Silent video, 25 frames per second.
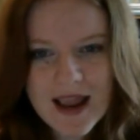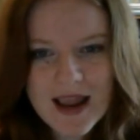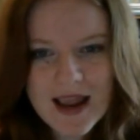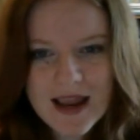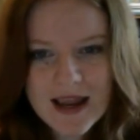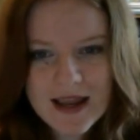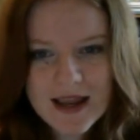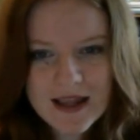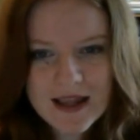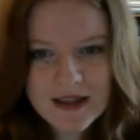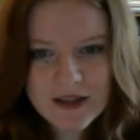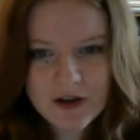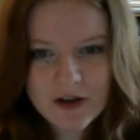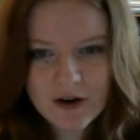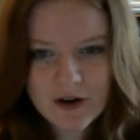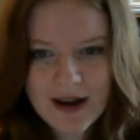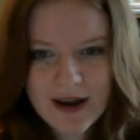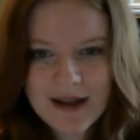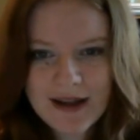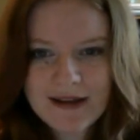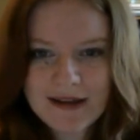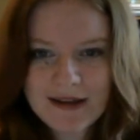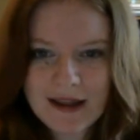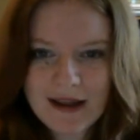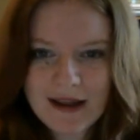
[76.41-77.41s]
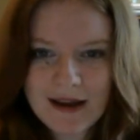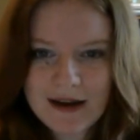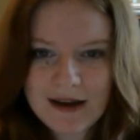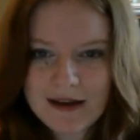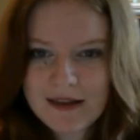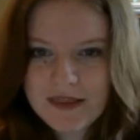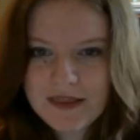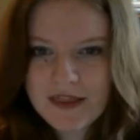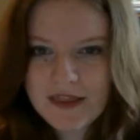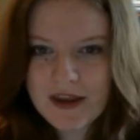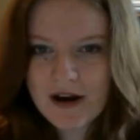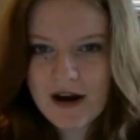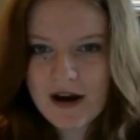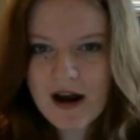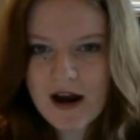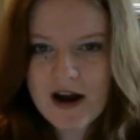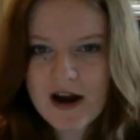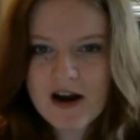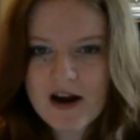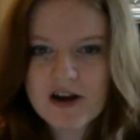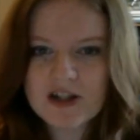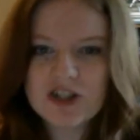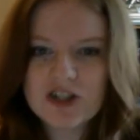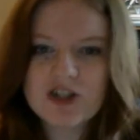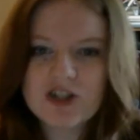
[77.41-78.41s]
In the Grand Line, there
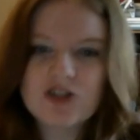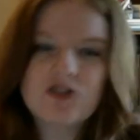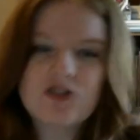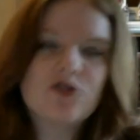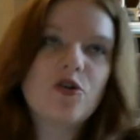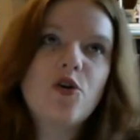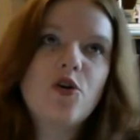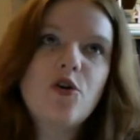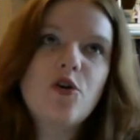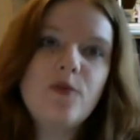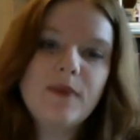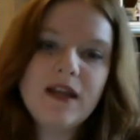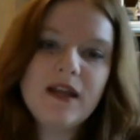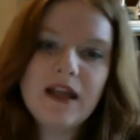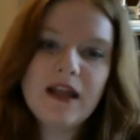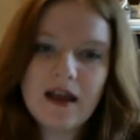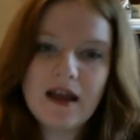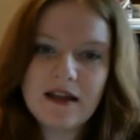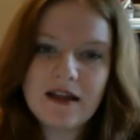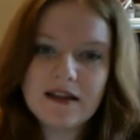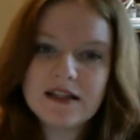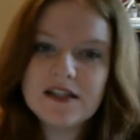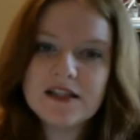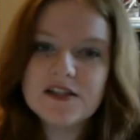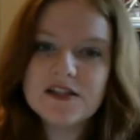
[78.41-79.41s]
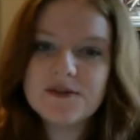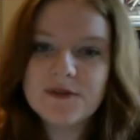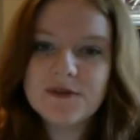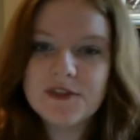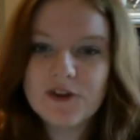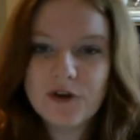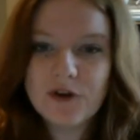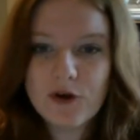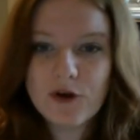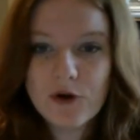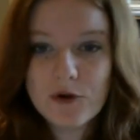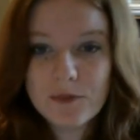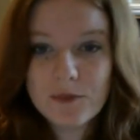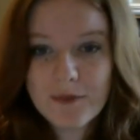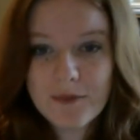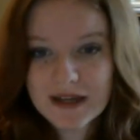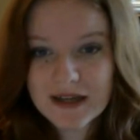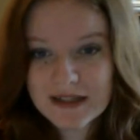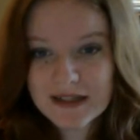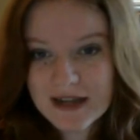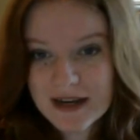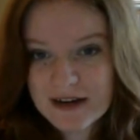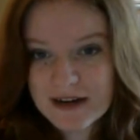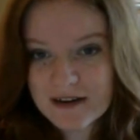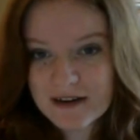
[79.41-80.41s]
are so many islands with their own
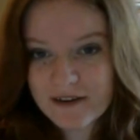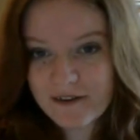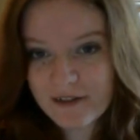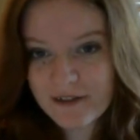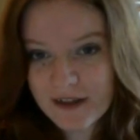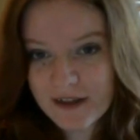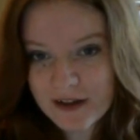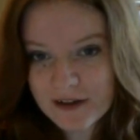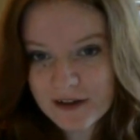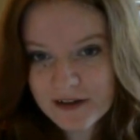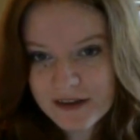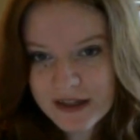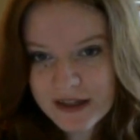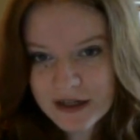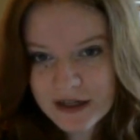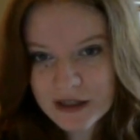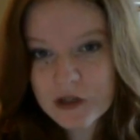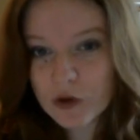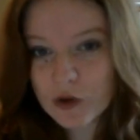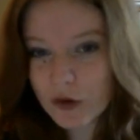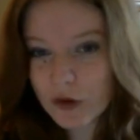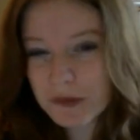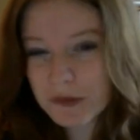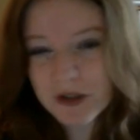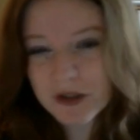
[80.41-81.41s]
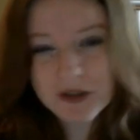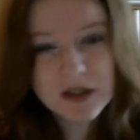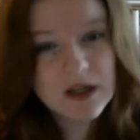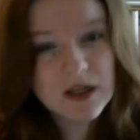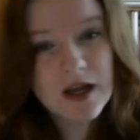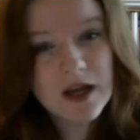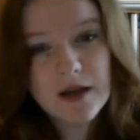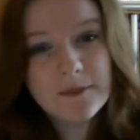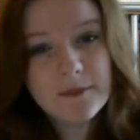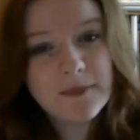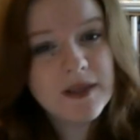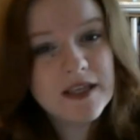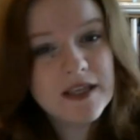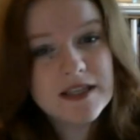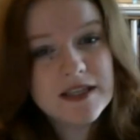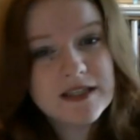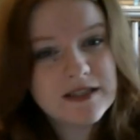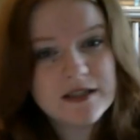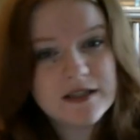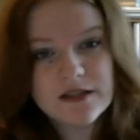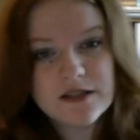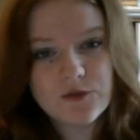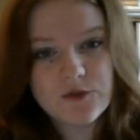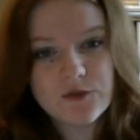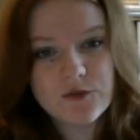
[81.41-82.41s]
magnetic field that a normal compass
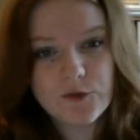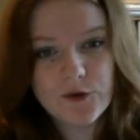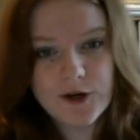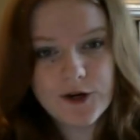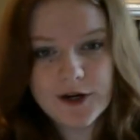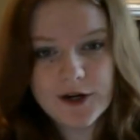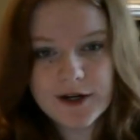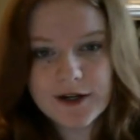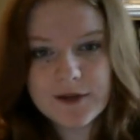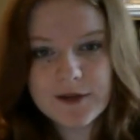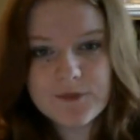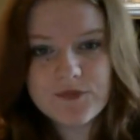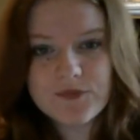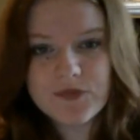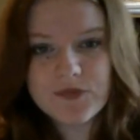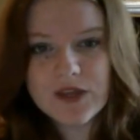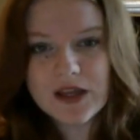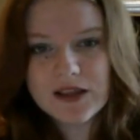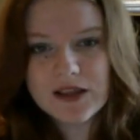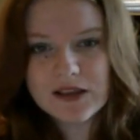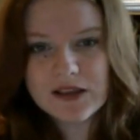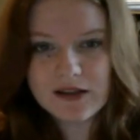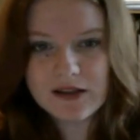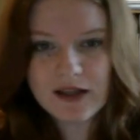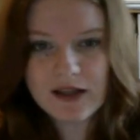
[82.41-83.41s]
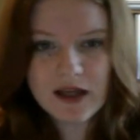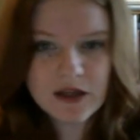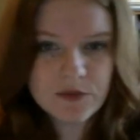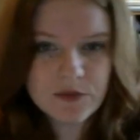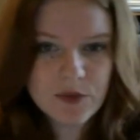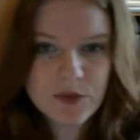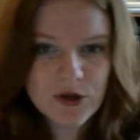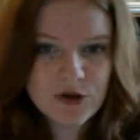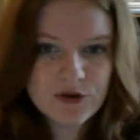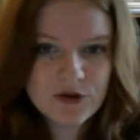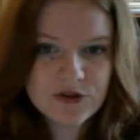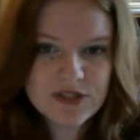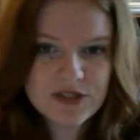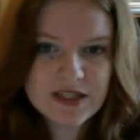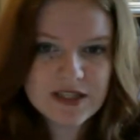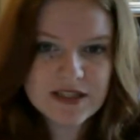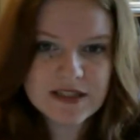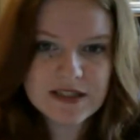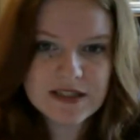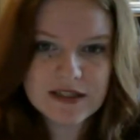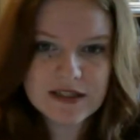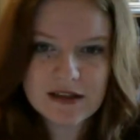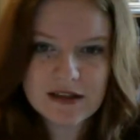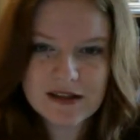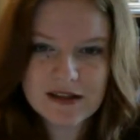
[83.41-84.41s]
doesn't work. The log pose
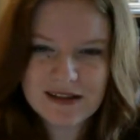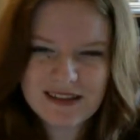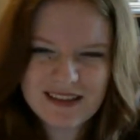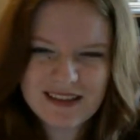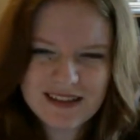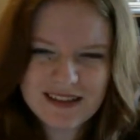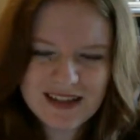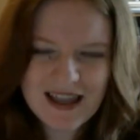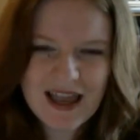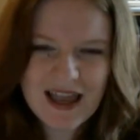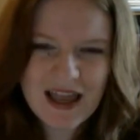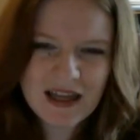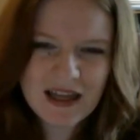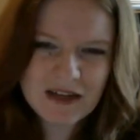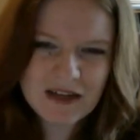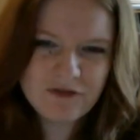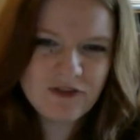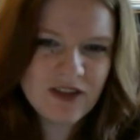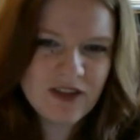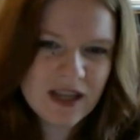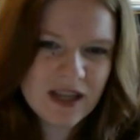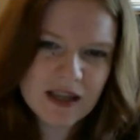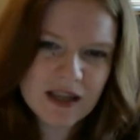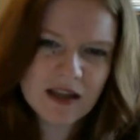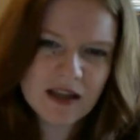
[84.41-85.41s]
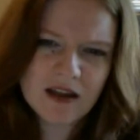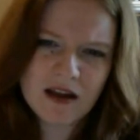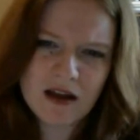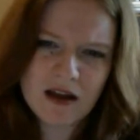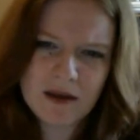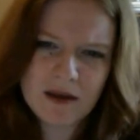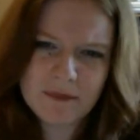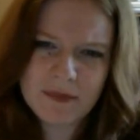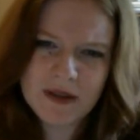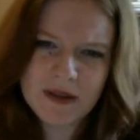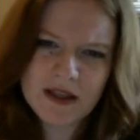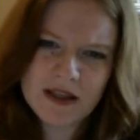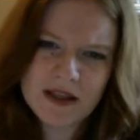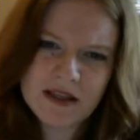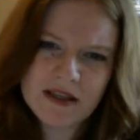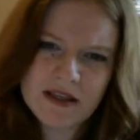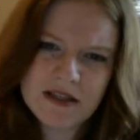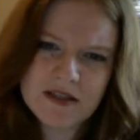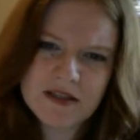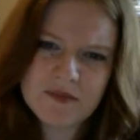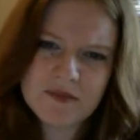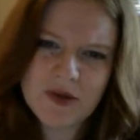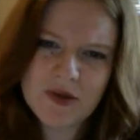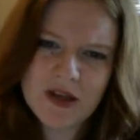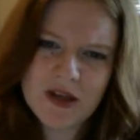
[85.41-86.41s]
is kind of like a
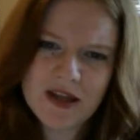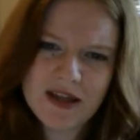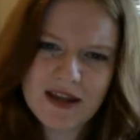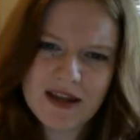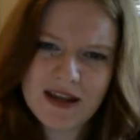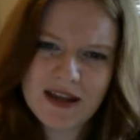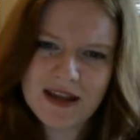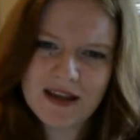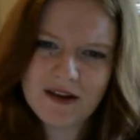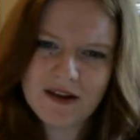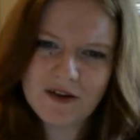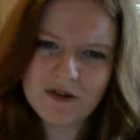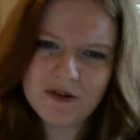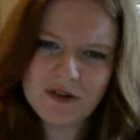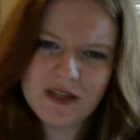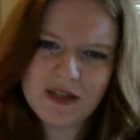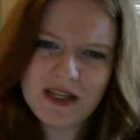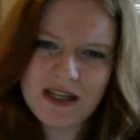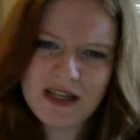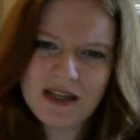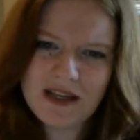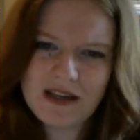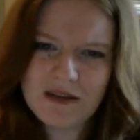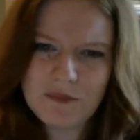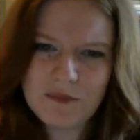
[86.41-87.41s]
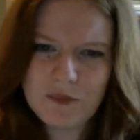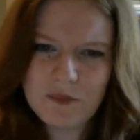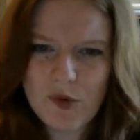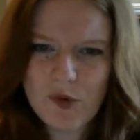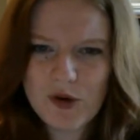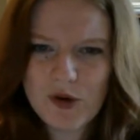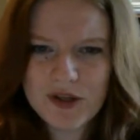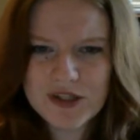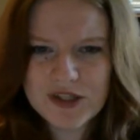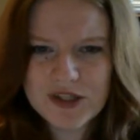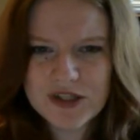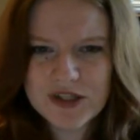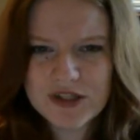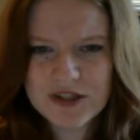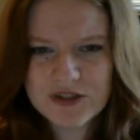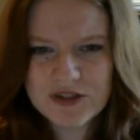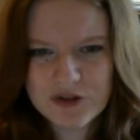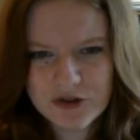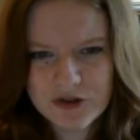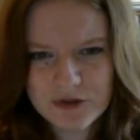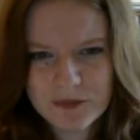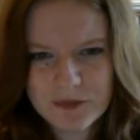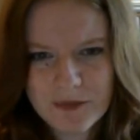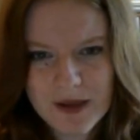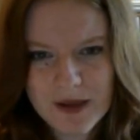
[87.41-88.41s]
compass, but it only points to
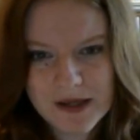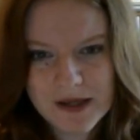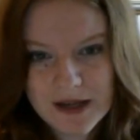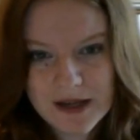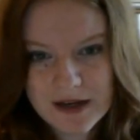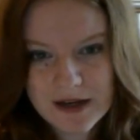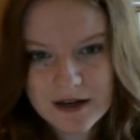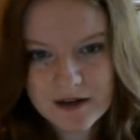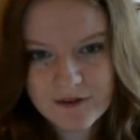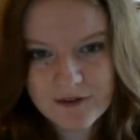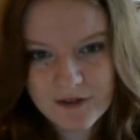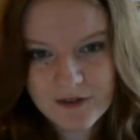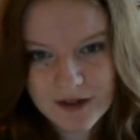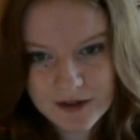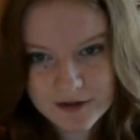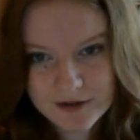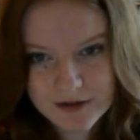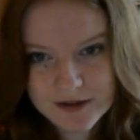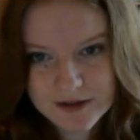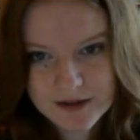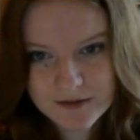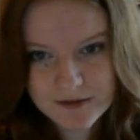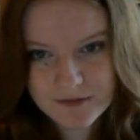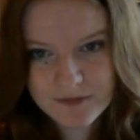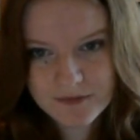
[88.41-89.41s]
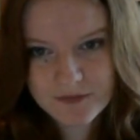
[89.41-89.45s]
certain magnetic fields.